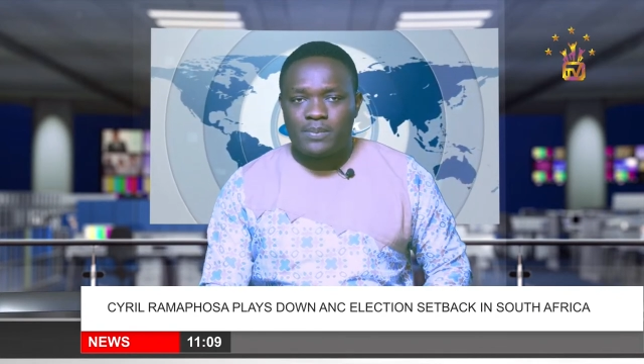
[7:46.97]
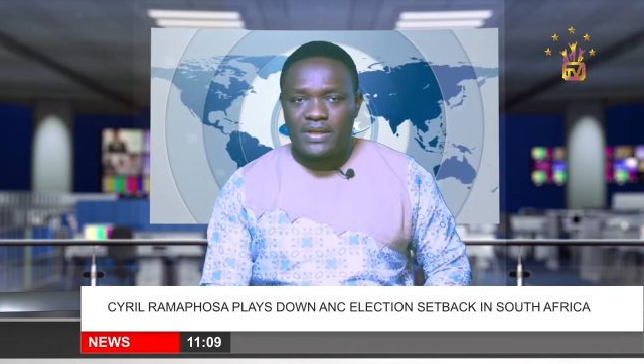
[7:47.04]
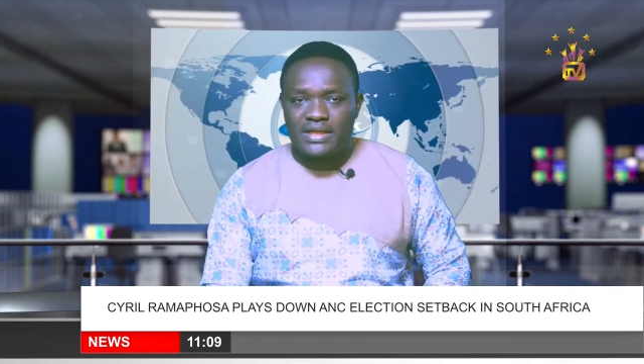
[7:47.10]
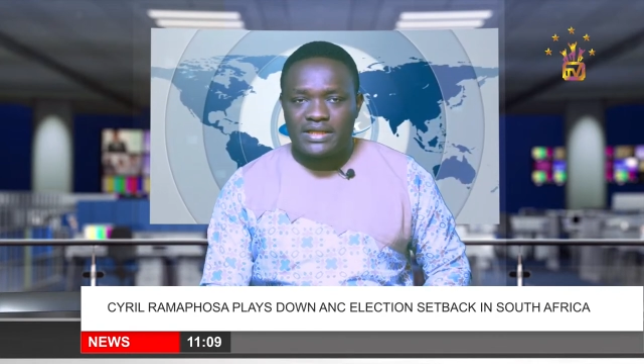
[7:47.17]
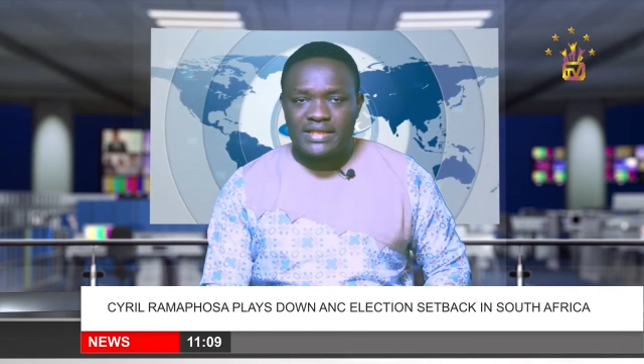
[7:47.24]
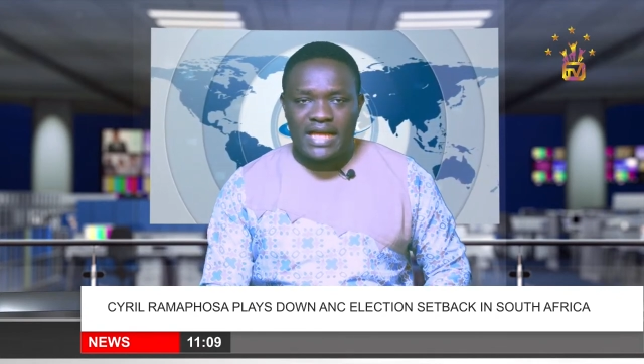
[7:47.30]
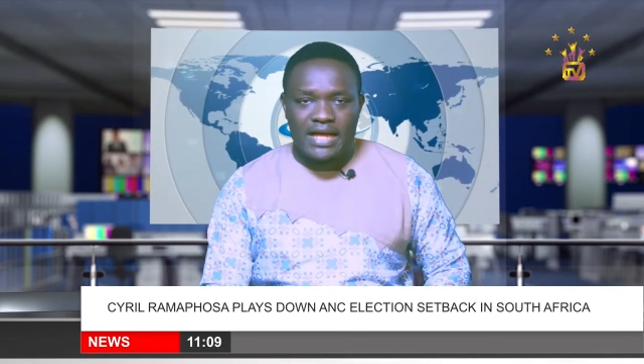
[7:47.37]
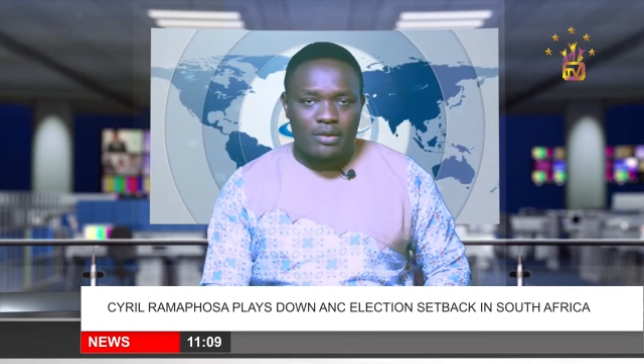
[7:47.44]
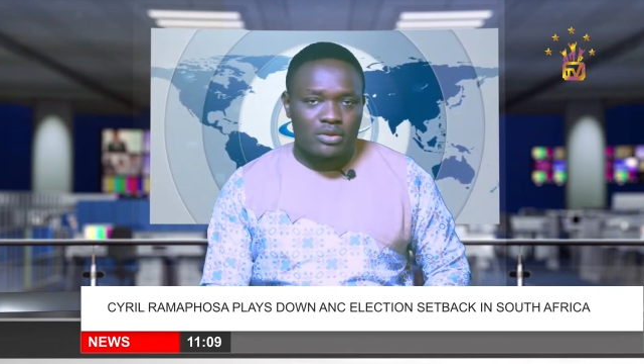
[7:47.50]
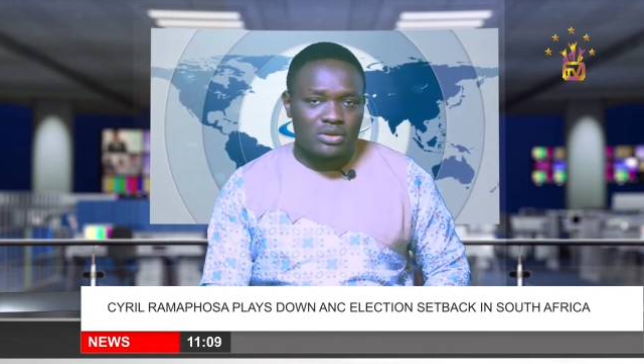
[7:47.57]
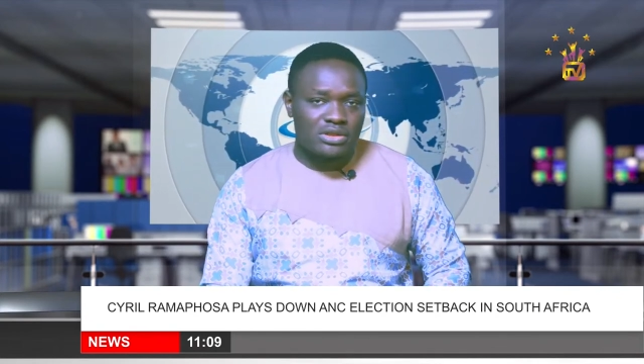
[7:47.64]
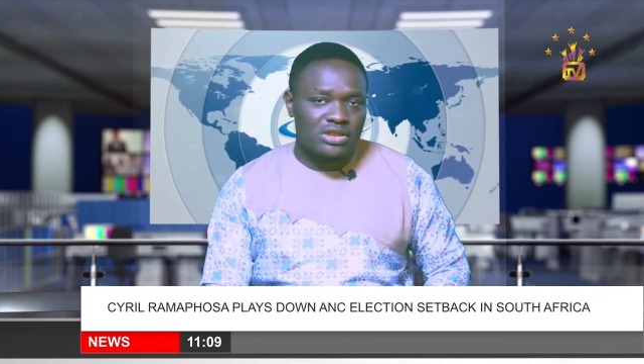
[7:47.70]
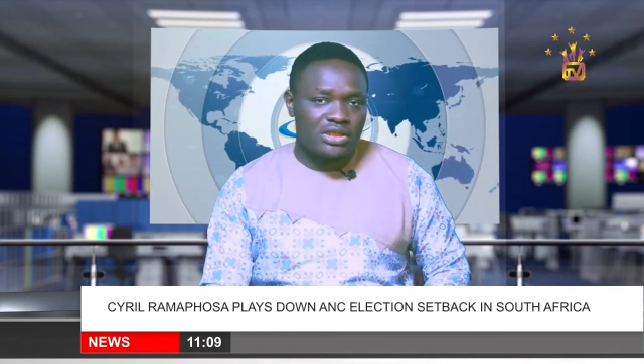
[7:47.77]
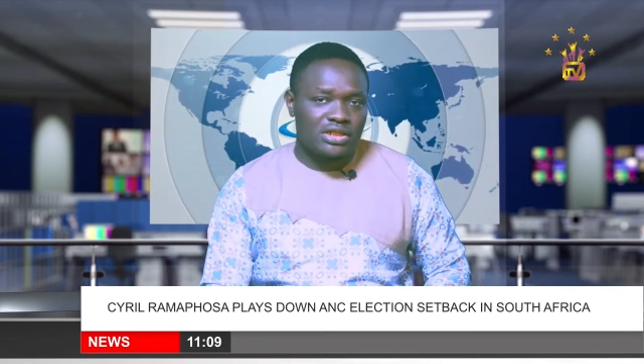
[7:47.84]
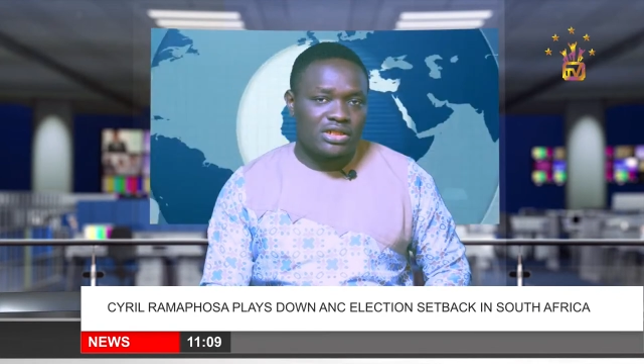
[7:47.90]
played
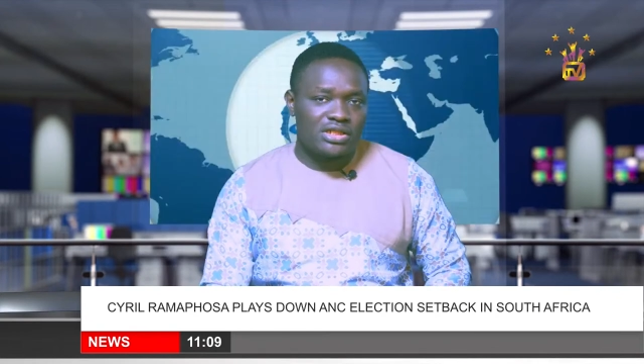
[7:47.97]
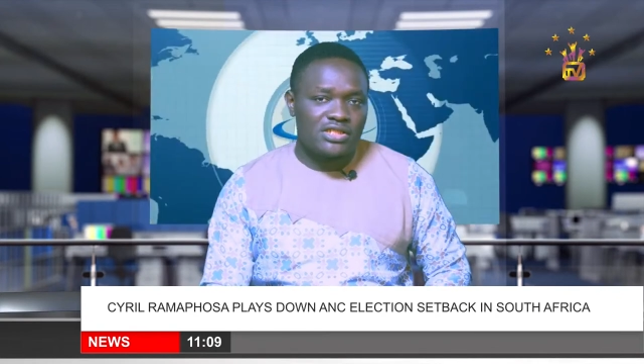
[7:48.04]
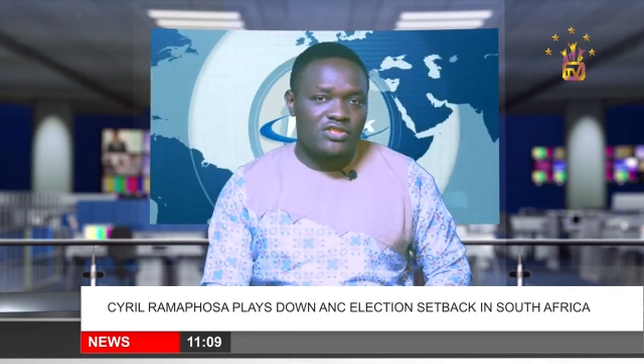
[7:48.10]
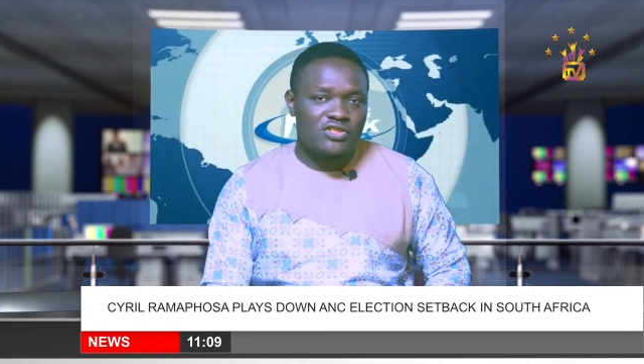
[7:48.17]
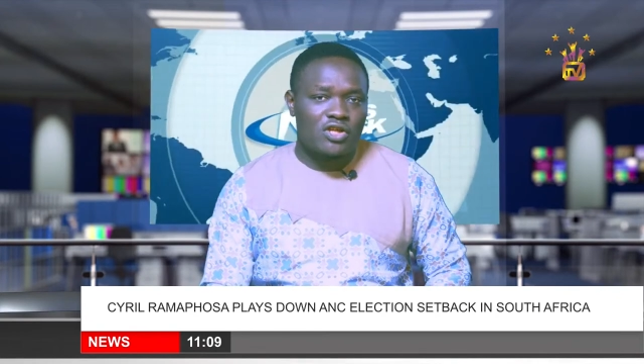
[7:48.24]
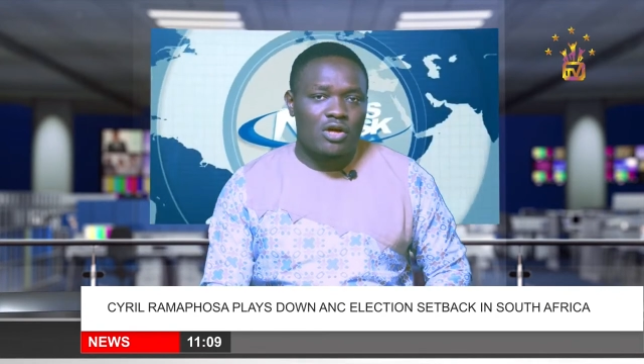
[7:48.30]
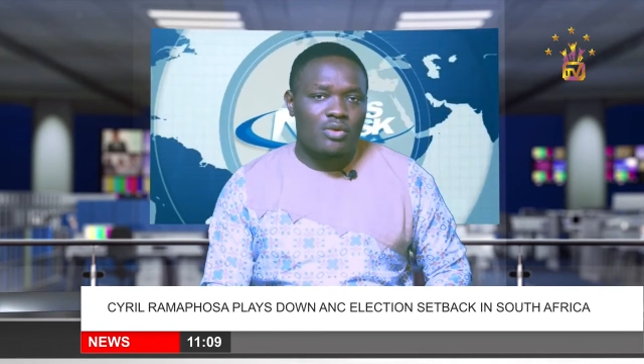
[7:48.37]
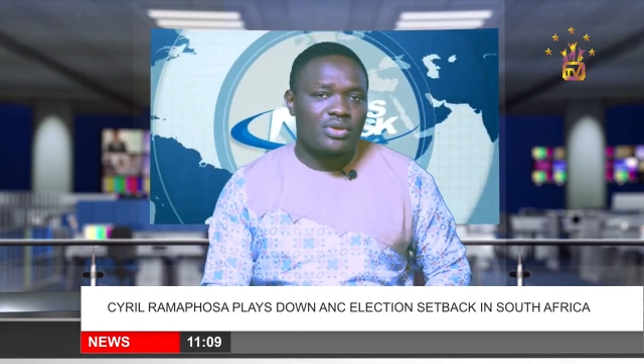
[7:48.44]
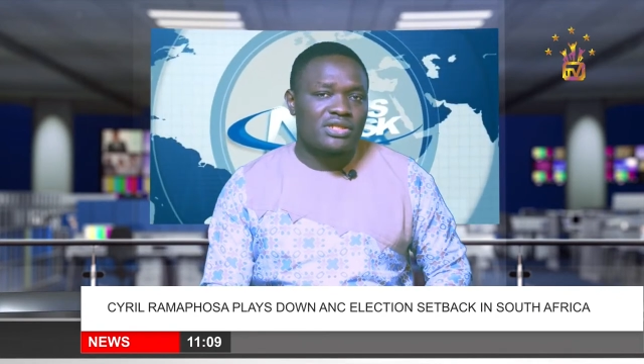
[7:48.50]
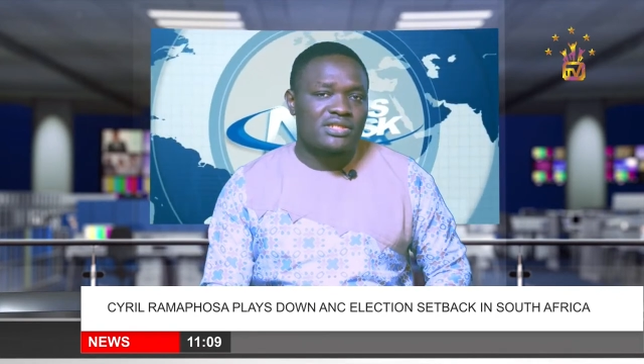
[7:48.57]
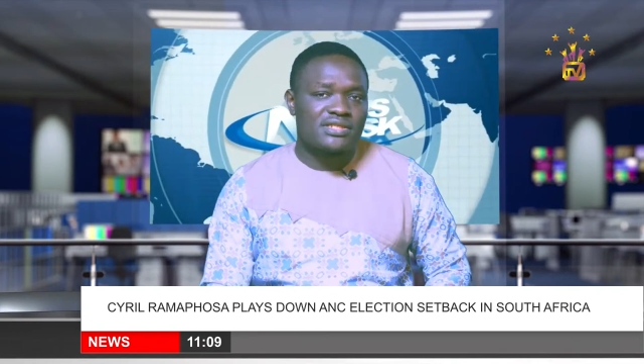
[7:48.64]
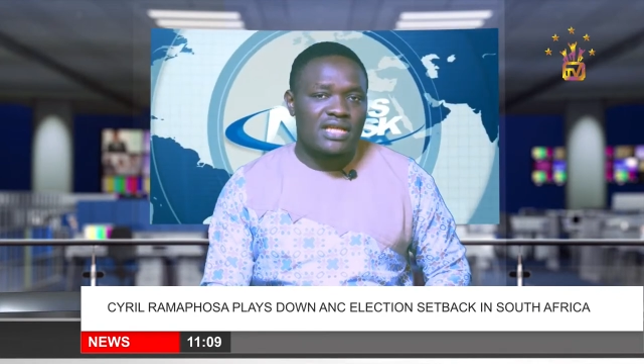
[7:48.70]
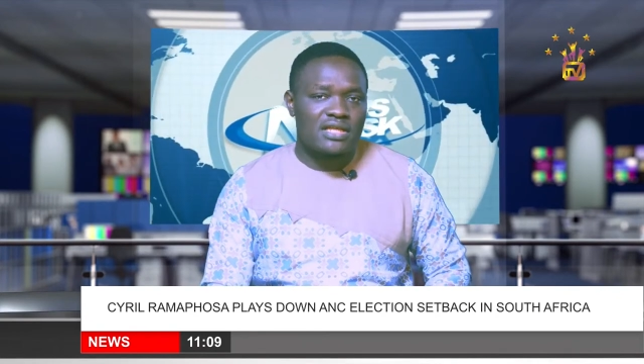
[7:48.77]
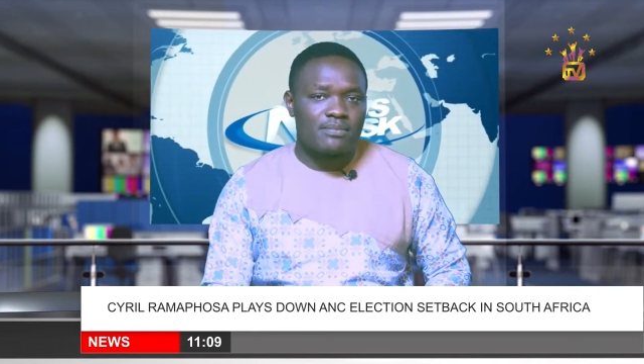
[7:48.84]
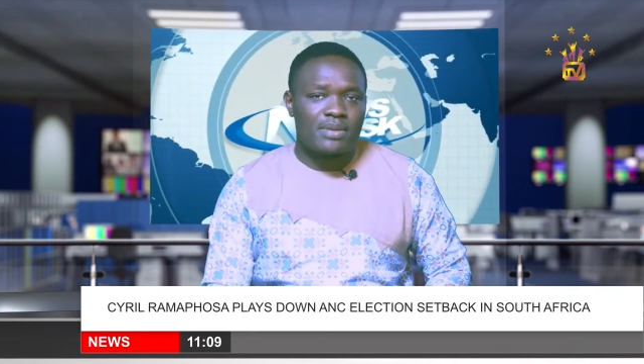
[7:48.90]
down the historic
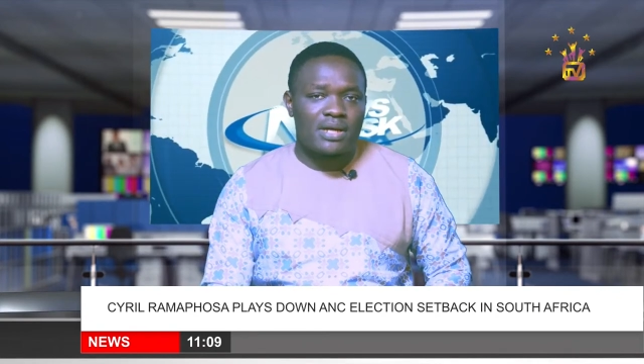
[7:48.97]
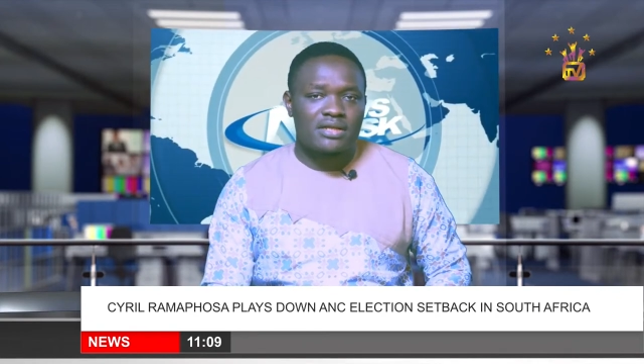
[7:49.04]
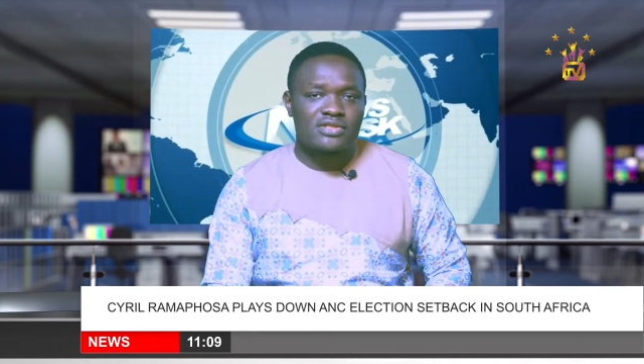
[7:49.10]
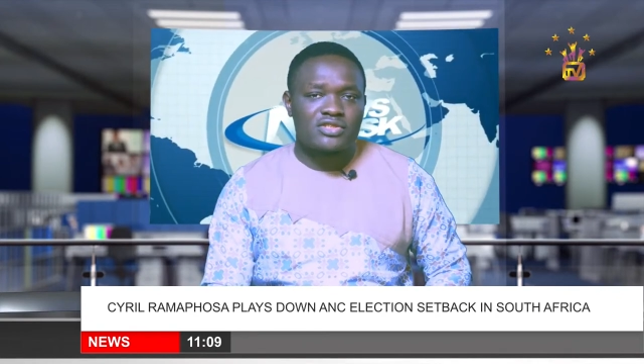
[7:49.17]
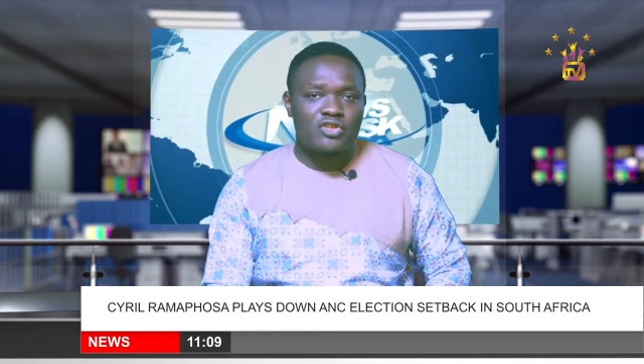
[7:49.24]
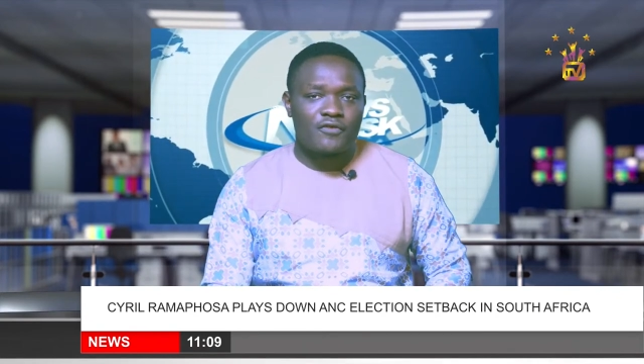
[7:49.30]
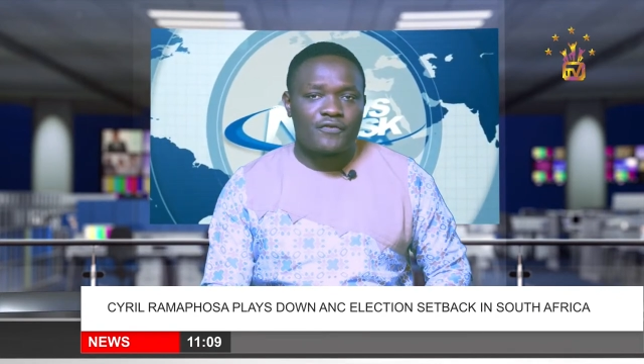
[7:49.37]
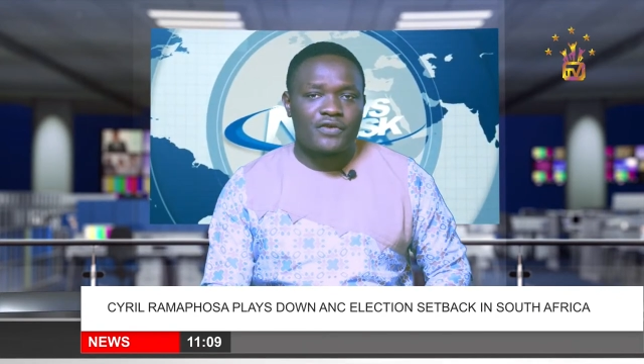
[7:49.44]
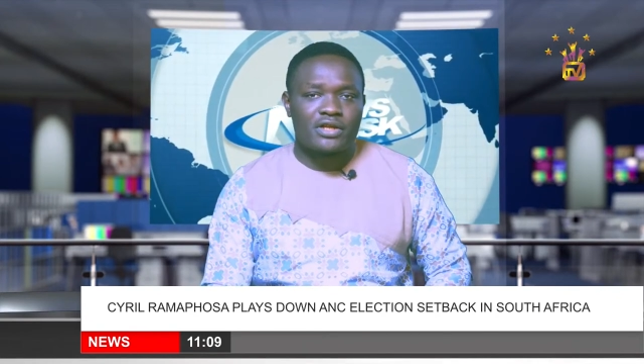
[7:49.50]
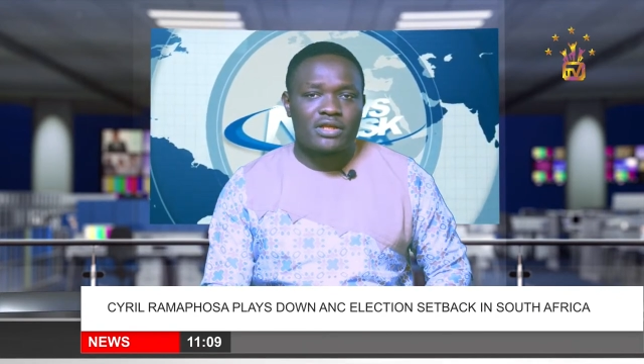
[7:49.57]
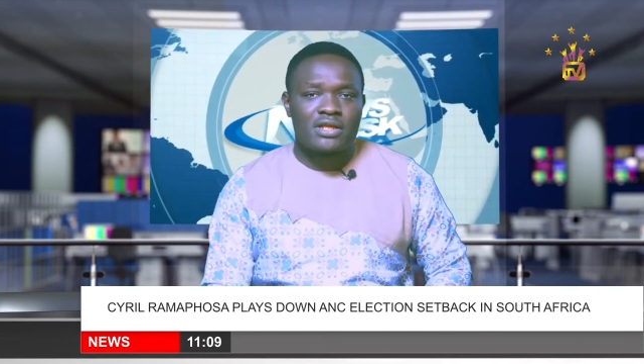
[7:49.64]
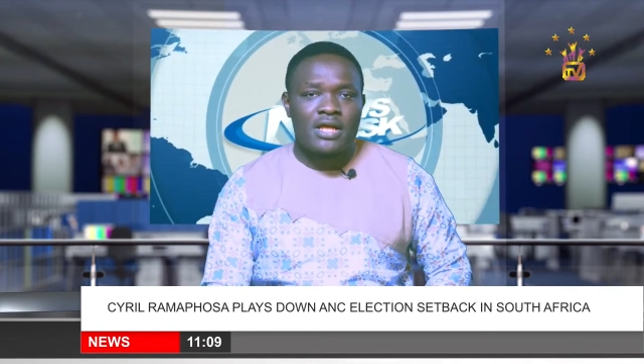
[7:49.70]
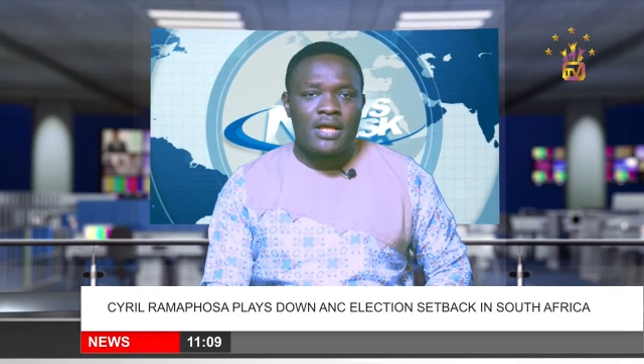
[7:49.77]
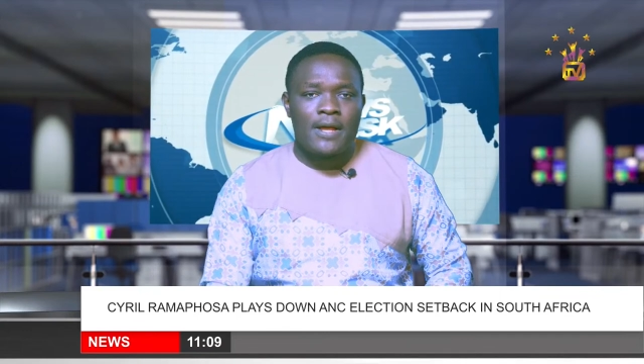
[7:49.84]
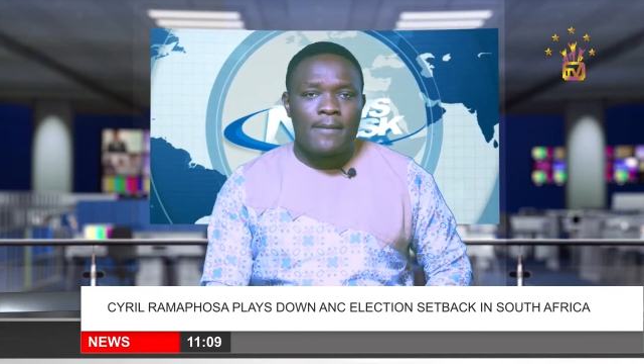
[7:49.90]
setback suffered